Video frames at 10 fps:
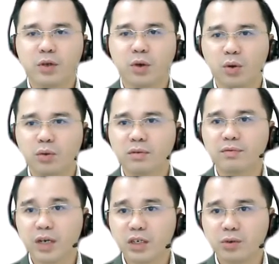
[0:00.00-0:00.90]
your
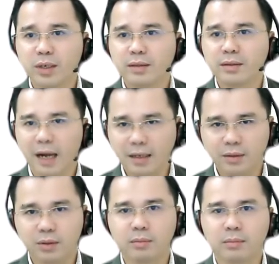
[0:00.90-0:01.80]
own virtual
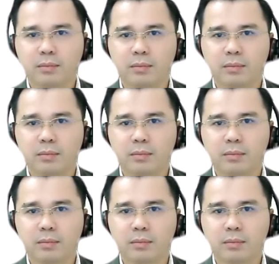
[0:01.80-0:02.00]
classroom.